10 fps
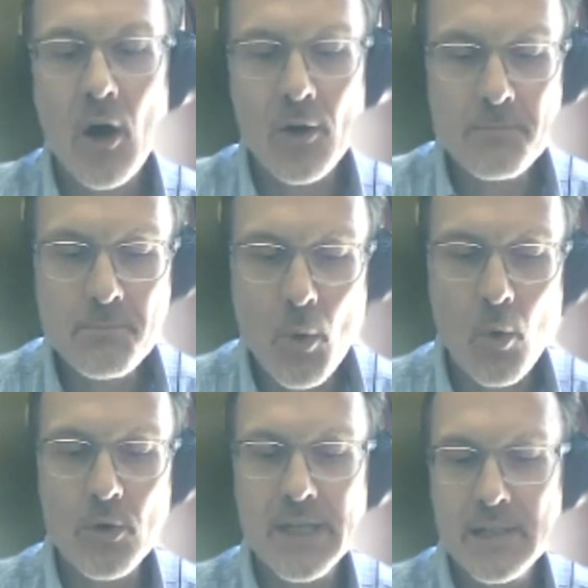
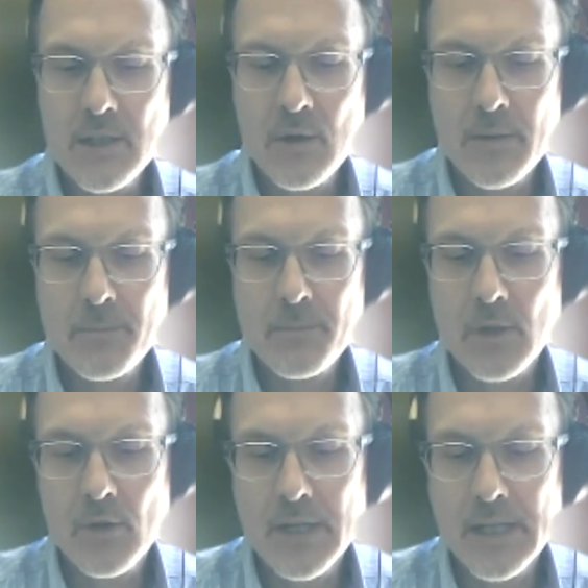onboarding new
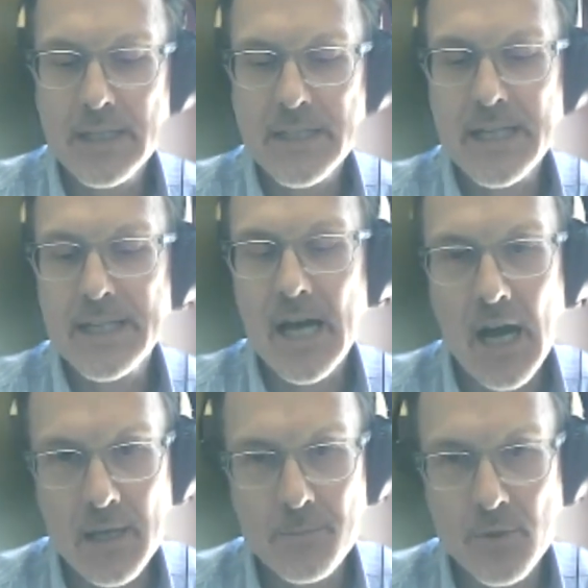employees in a
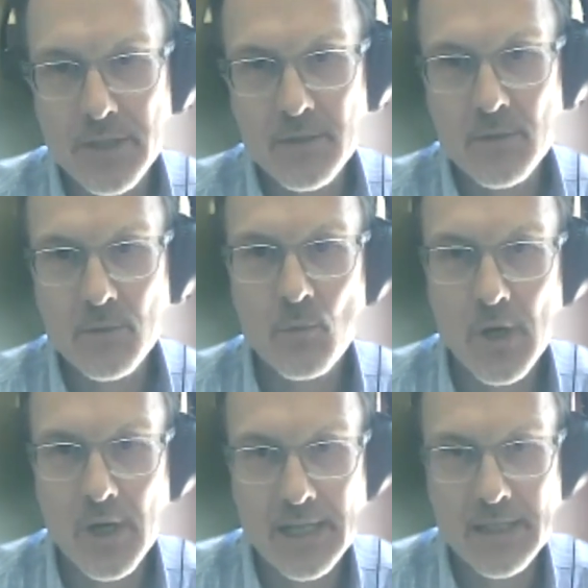hybrid
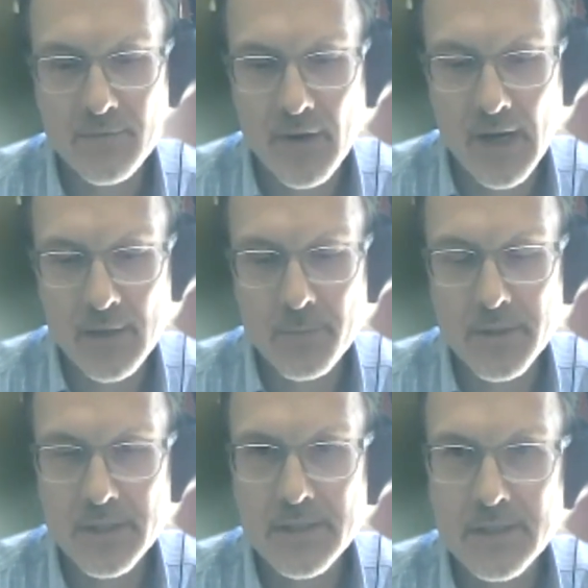work
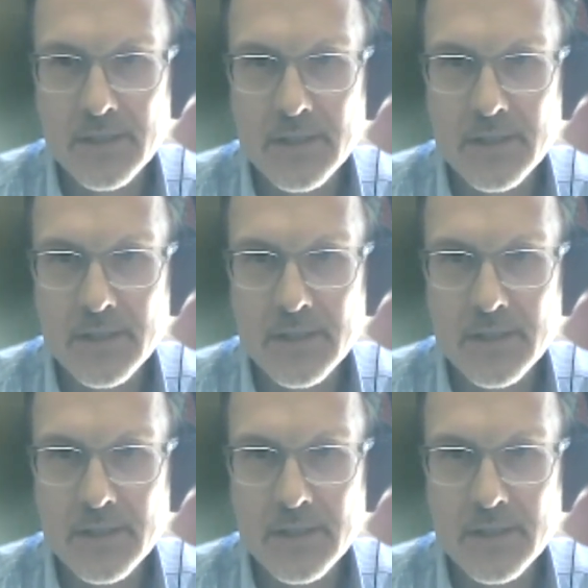environment?